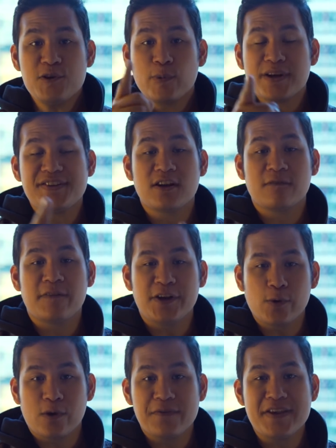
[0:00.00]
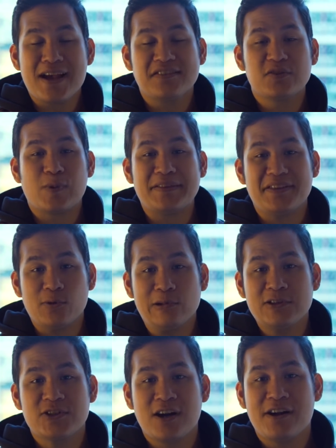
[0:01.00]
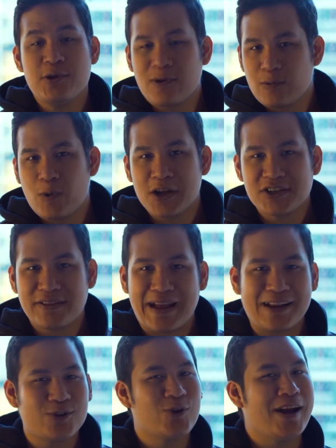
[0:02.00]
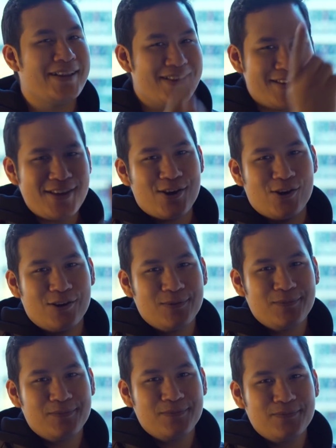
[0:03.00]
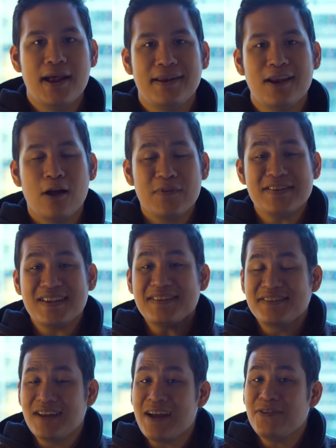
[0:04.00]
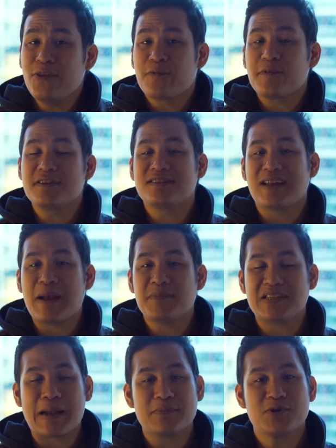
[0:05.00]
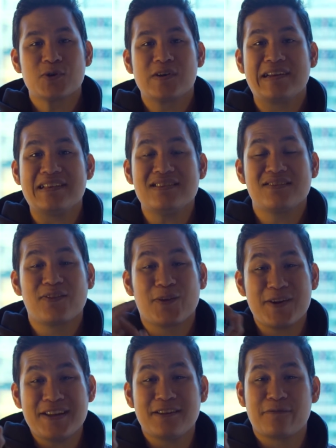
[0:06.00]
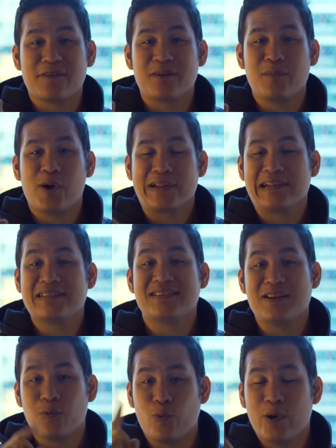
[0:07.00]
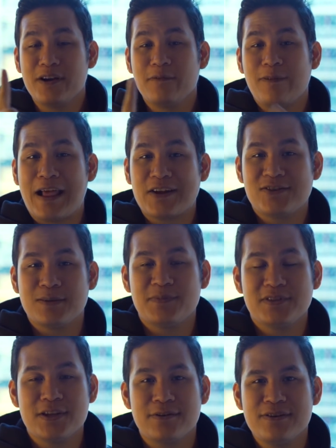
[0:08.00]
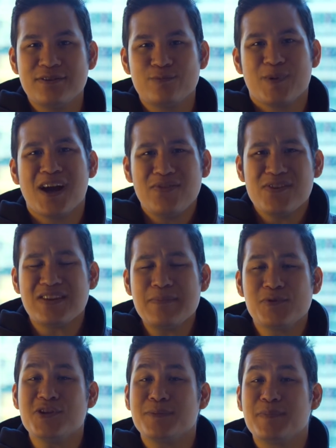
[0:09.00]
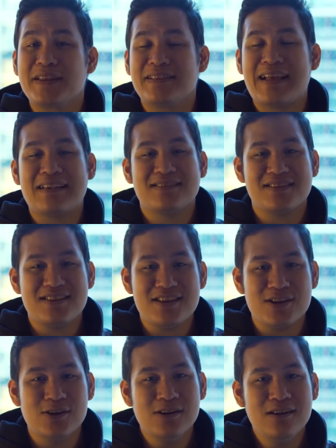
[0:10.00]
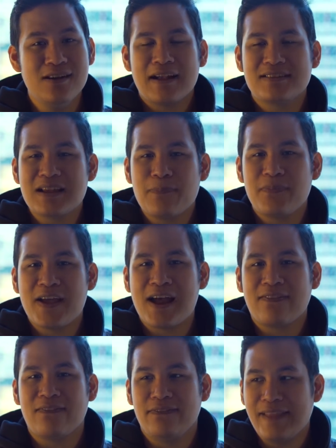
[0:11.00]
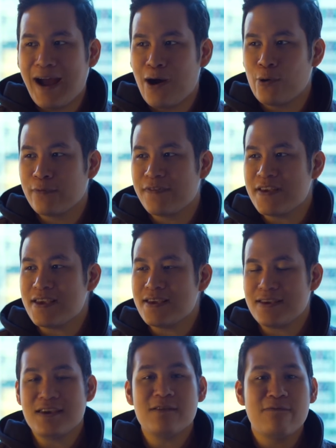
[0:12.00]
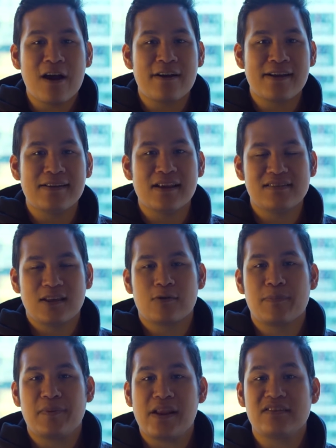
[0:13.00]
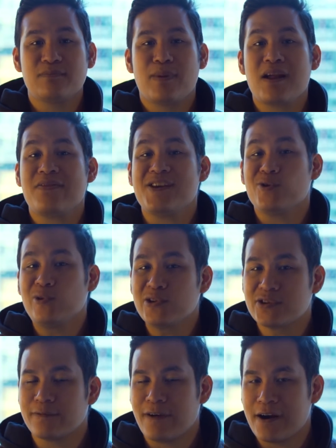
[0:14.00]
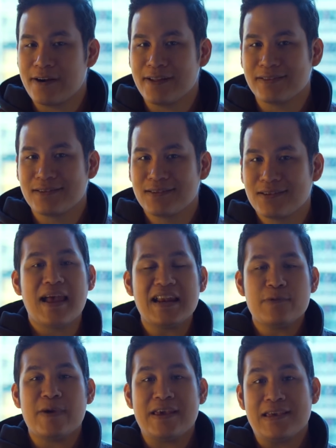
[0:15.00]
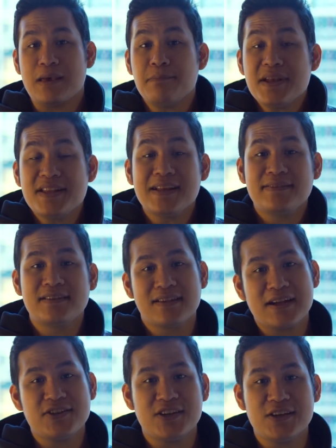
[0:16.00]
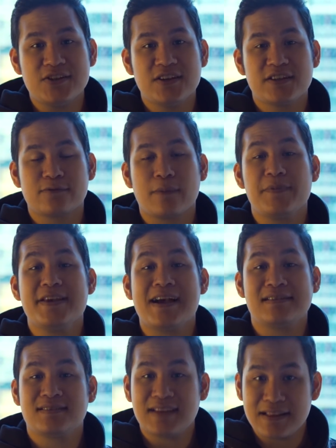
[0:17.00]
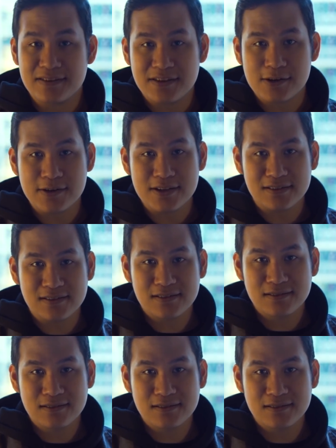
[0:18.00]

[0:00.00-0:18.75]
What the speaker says: you want to see our video on the S20 Ultra, you can watch that right here. Now, this is not the first time Samsung released 3 different models in one flagship series. We got the same treatment last year, except that now the E variant is now replaced by the Ultra variant. Anyway, immediate design changes from the S10 series.